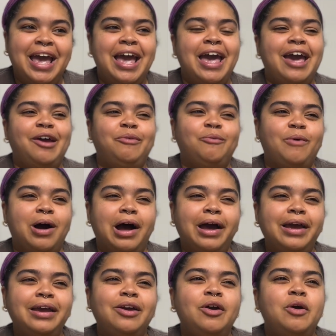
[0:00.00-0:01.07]
And
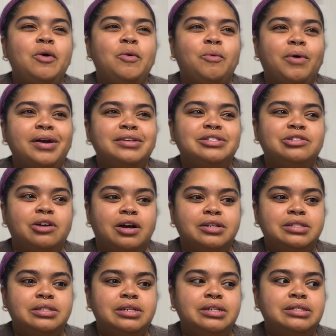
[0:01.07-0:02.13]
why? Why
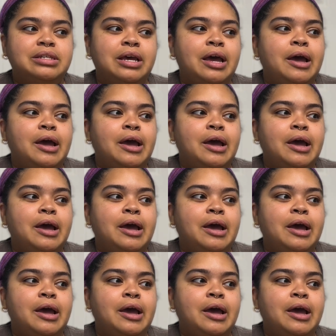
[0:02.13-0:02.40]
sauces?